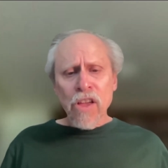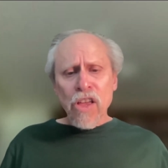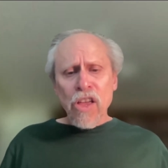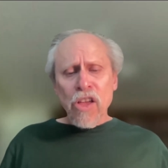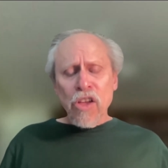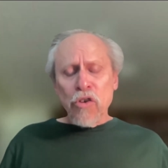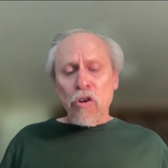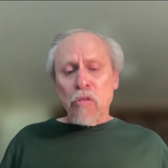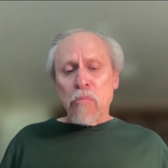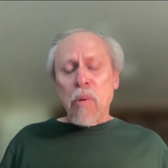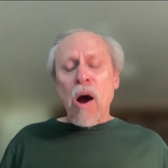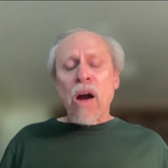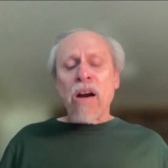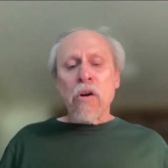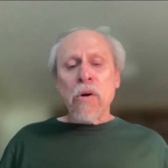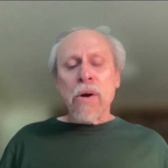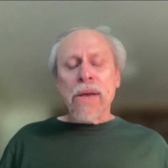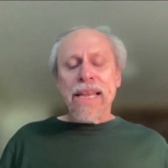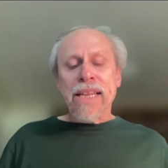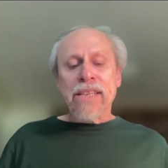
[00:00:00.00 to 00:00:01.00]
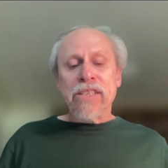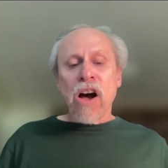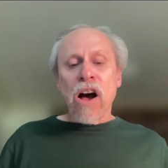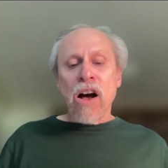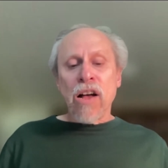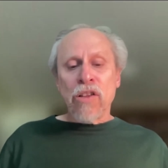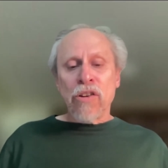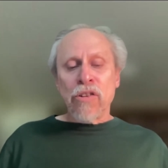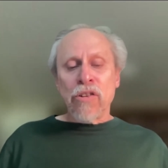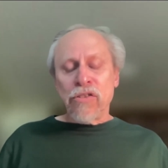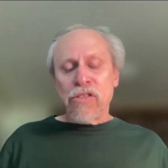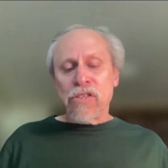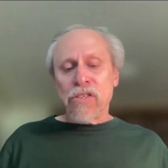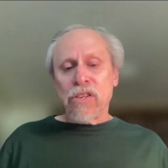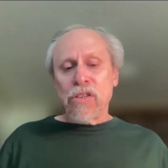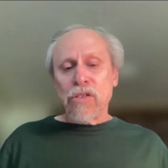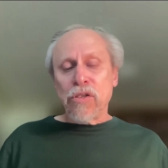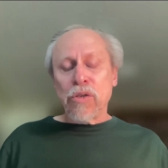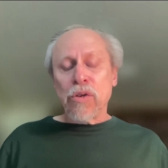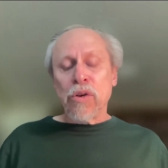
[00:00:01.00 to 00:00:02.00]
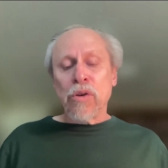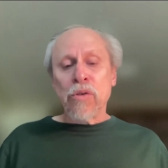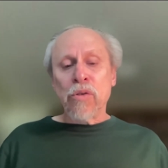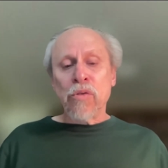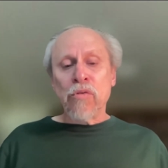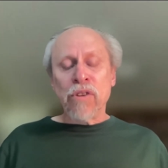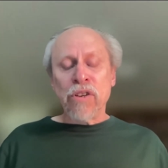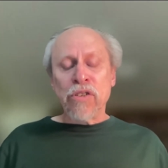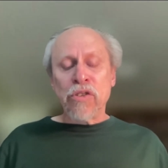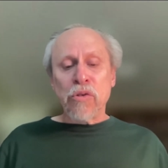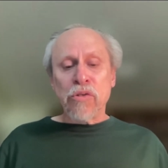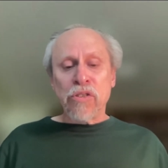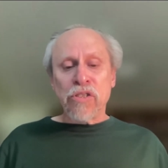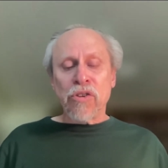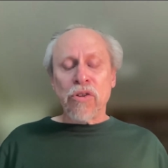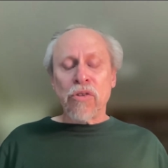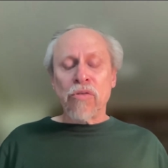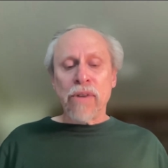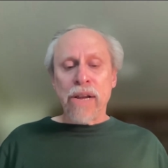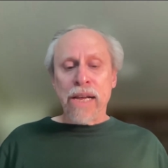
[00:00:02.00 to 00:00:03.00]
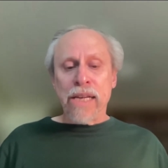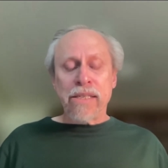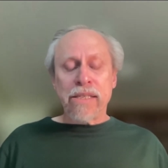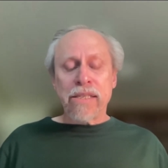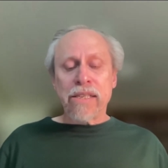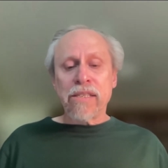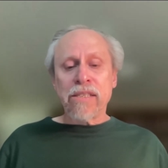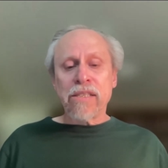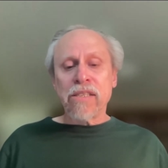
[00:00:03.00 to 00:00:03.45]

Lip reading: You're borrowing in dollars to reduce your risks.